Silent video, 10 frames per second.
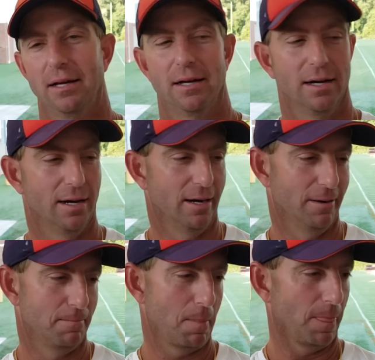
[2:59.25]
Uh,
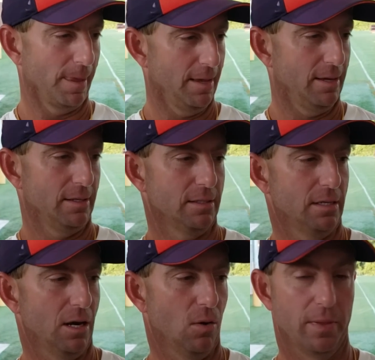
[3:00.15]

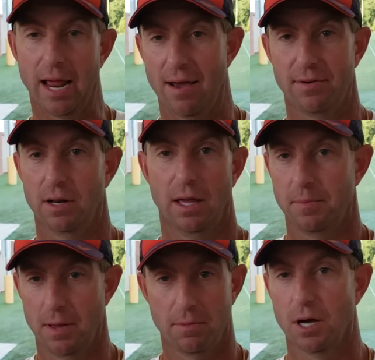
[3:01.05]
you know, and then having to like
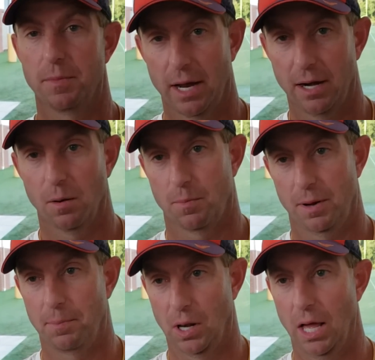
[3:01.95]
maybe come down here
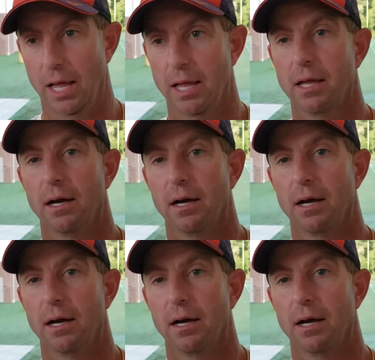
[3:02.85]
and play.